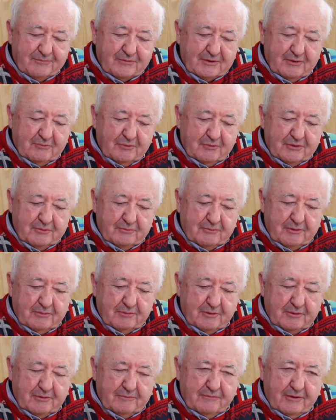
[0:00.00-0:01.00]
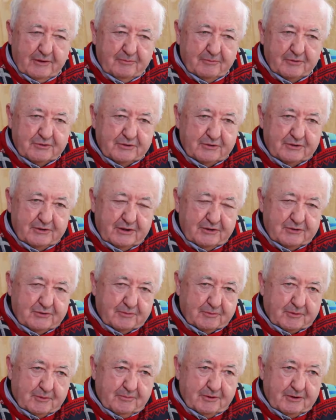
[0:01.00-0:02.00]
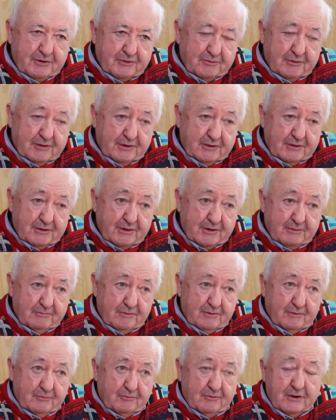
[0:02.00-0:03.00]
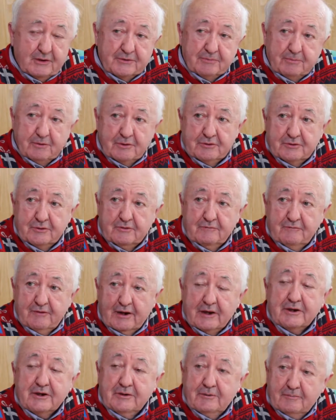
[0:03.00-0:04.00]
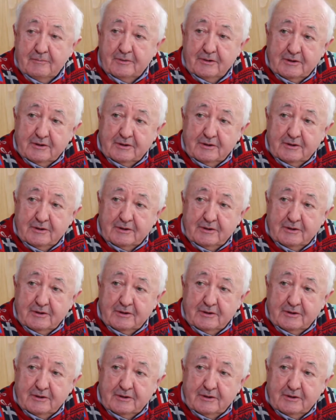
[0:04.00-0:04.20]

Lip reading: We're very much in danger of coming into a real spiritual vacuum